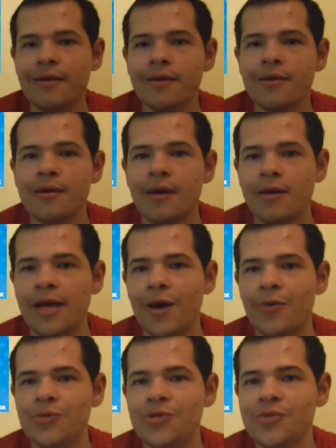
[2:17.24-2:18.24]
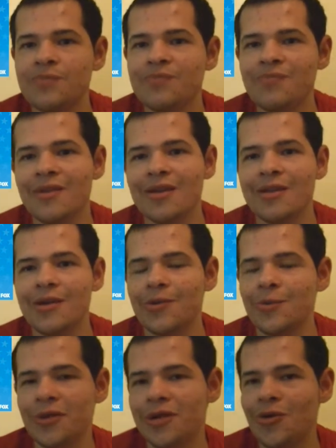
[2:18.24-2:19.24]
Klaus. They're
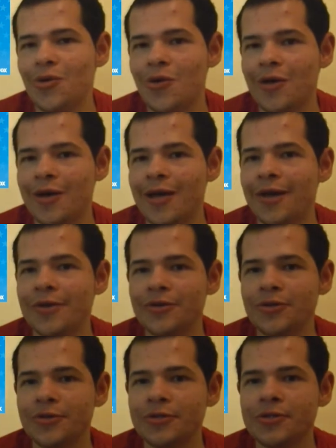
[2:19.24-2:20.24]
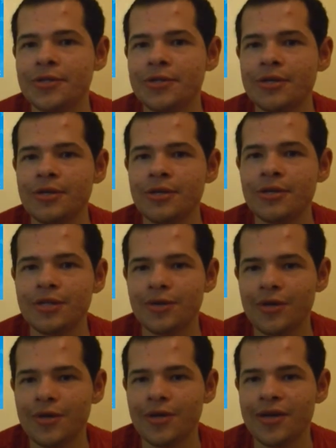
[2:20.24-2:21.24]
really cool characters. So
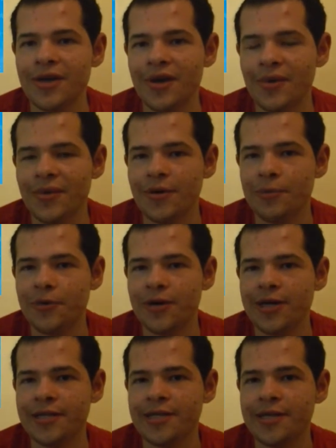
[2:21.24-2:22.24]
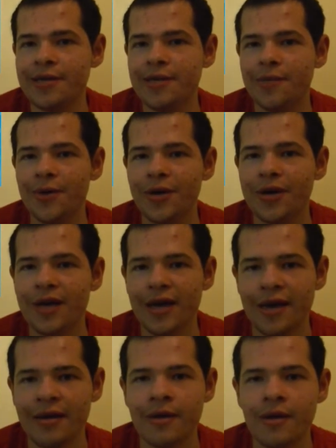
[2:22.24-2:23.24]
there you go. Number 19, American Dad.